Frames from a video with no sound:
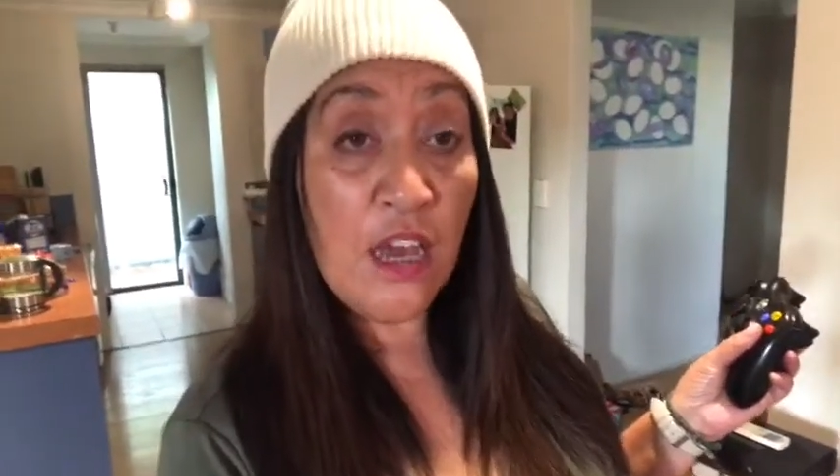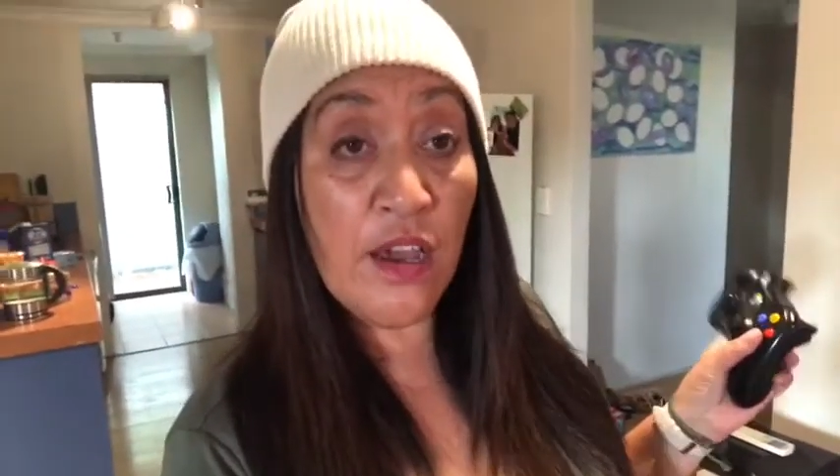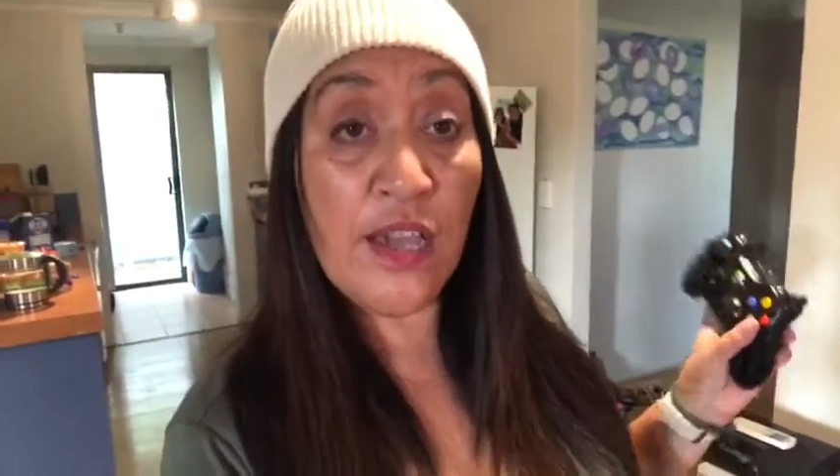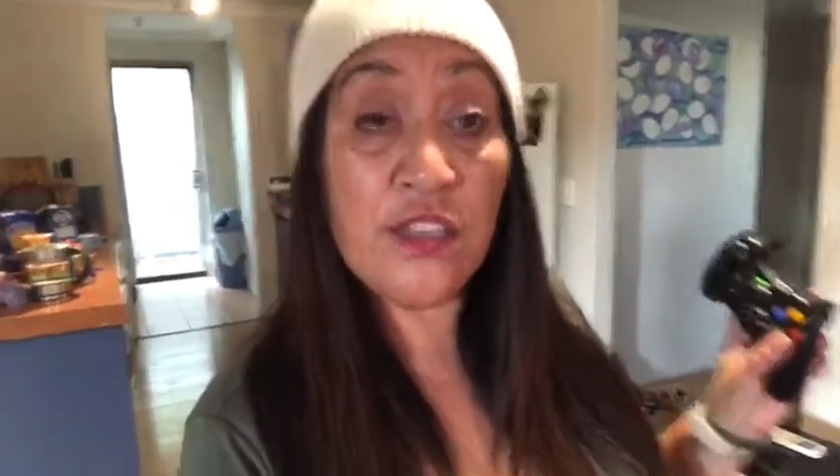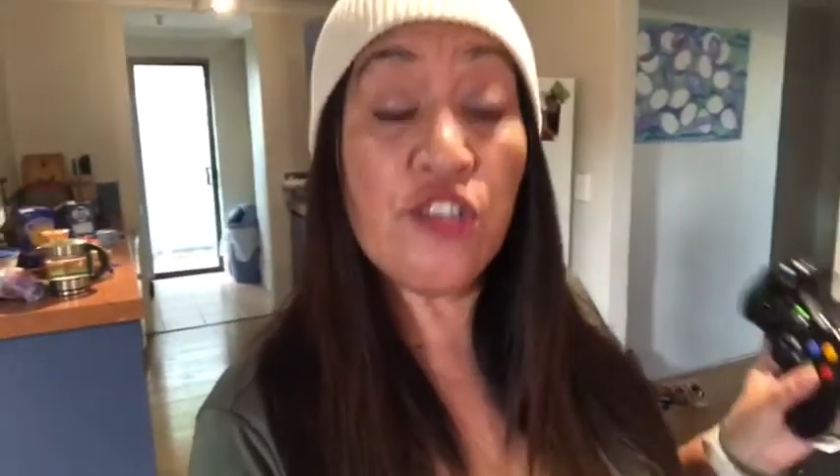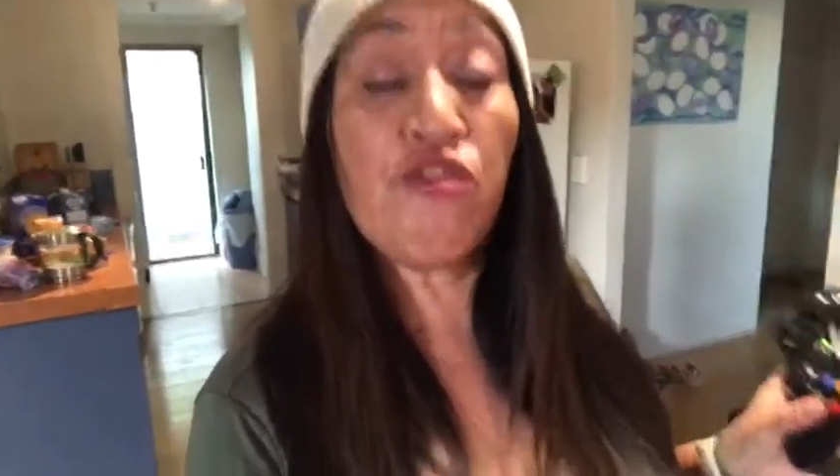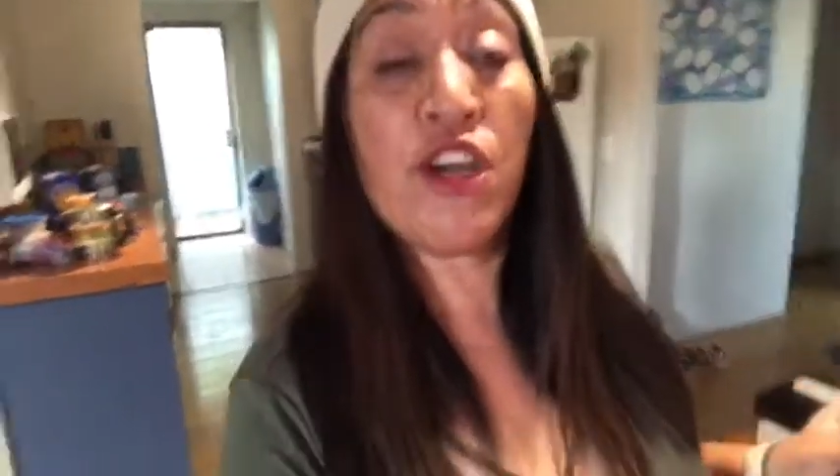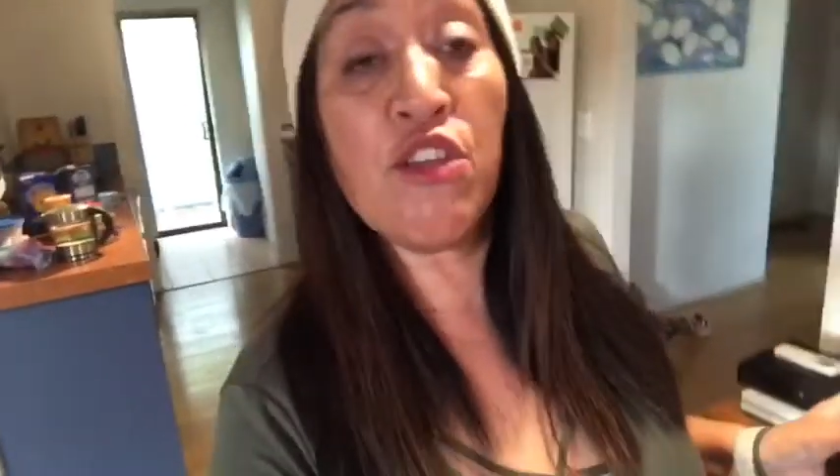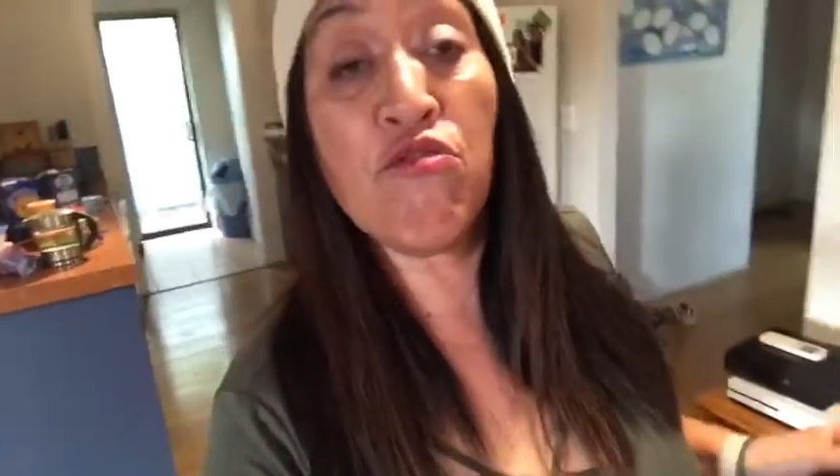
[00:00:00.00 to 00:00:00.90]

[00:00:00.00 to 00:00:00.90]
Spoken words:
I had this rather